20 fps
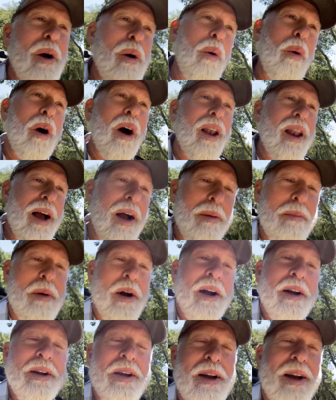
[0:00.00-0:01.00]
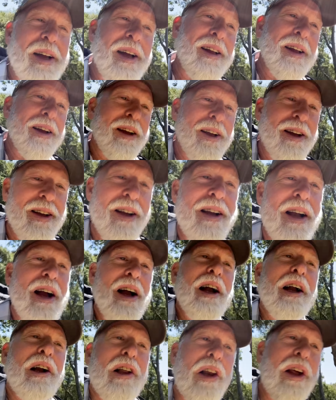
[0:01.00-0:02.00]
while I'm
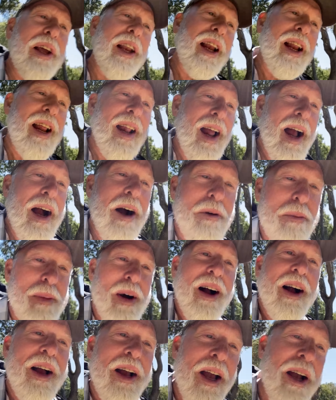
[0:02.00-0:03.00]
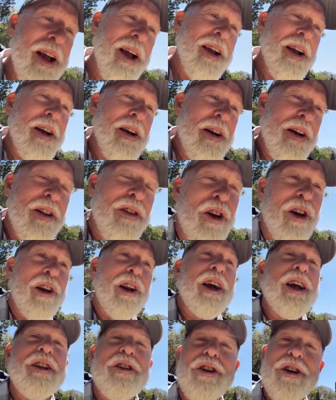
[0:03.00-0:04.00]
cleaning out my
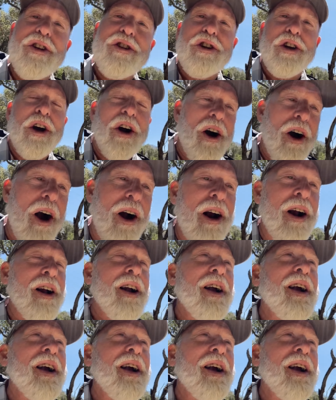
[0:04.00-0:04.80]
Talenti jar,